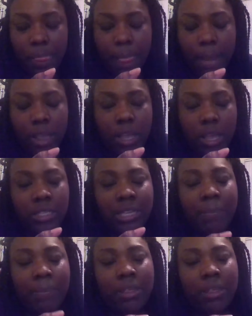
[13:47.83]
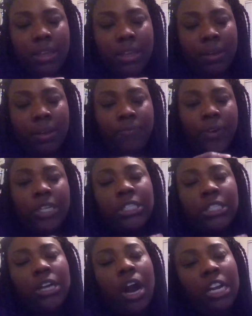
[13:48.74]
Some of the first
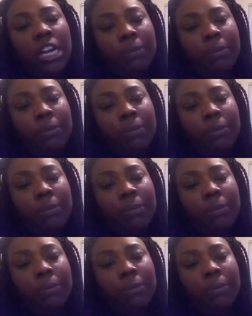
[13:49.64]
arguments